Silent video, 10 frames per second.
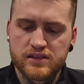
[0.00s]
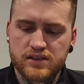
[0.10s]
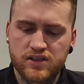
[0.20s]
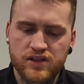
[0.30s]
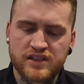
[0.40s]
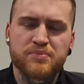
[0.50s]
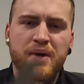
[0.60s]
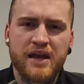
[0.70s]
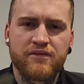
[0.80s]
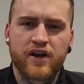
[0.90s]
you know, it's
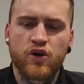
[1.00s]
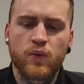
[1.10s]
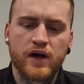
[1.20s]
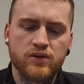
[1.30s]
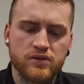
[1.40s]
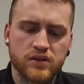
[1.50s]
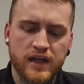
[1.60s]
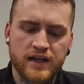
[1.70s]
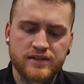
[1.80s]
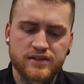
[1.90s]
made very well.
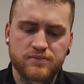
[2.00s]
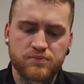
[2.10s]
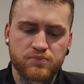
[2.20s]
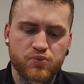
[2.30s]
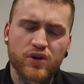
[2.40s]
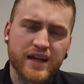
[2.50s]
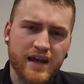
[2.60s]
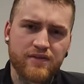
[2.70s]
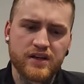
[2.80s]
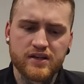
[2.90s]
It's pretty
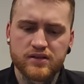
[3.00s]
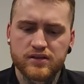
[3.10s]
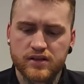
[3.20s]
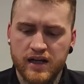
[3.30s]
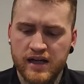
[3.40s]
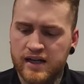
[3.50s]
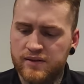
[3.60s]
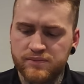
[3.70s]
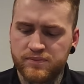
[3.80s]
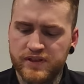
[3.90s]
heavy,
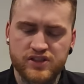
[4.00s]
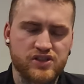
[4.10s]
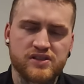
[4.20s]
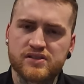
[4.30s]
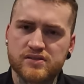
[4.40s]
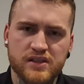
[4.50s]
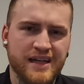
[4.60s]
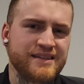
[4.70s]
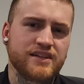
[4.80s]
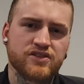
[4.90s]
but it
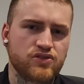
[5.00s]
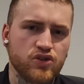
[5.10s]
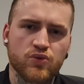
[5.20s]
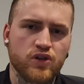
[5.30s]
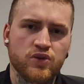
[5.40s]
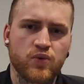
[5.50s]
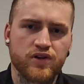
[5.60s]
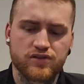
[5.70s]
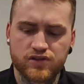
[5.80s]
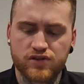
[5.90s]
doesn't do what you want
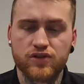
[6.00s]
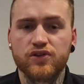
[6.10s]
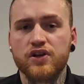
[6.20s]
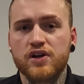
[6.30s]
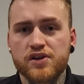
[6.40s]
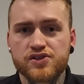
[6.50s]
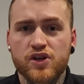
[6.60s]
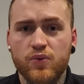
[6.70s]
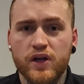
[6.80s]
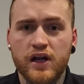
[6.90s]
it to do.
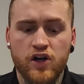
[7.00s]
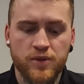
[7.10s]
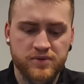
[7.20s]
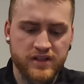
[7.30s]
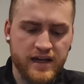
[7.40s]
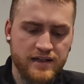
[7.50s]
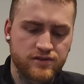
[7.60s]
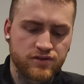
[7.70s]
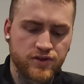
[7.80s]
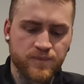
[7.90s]
So what I opted out
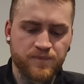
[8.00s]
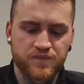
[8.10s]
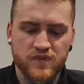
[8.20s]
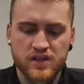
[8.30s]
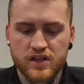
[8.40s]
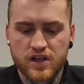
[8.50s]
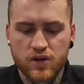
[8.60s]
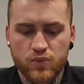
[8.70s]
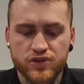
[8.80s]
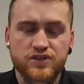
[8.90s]
to
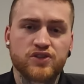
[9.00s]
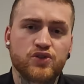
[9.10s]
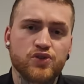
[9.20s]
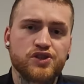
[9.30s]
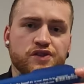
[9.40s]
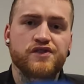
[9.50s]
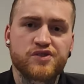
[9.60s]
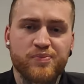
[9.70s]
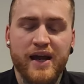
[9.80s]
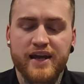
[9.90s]
was the Deuce of
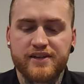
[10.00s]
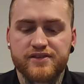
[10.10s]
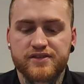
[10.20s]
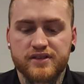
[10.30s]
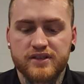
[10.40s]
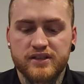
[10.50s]
Spades.